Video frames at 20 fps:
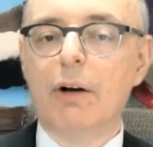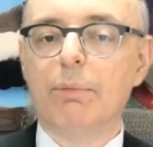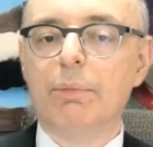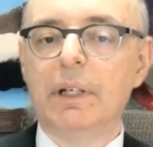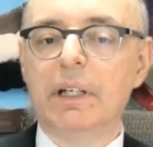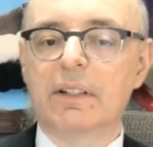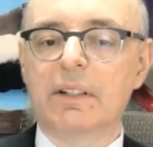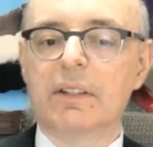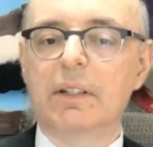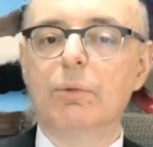
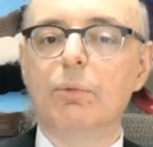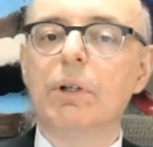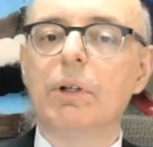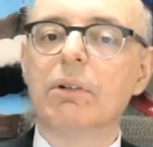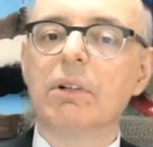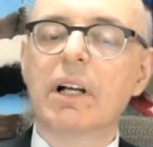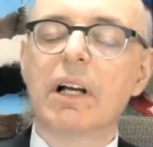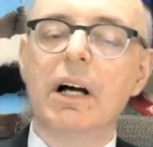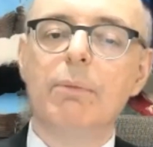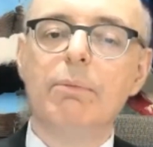because they
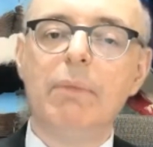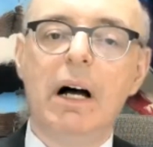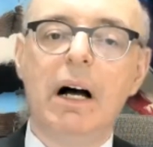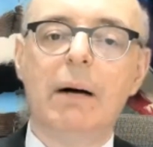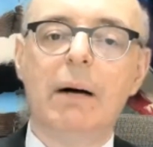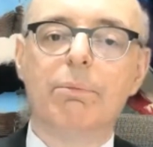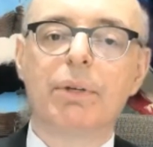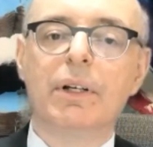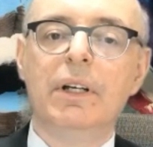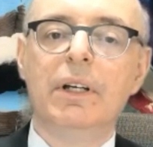will come
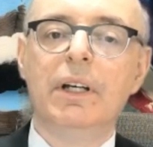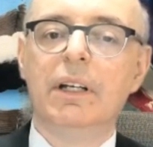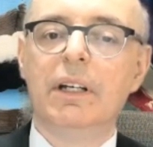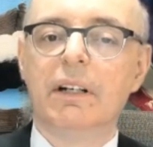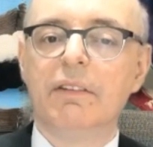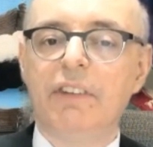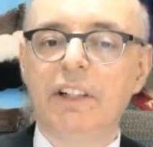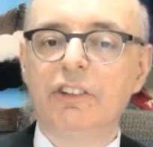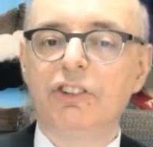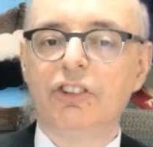up
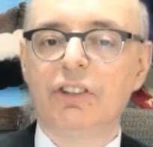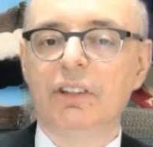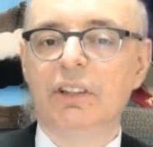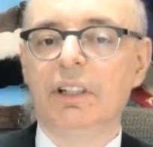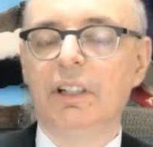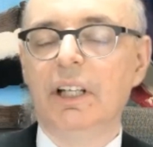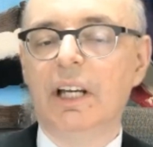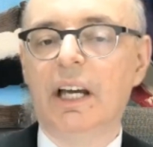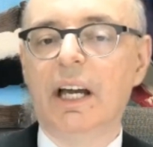eventually.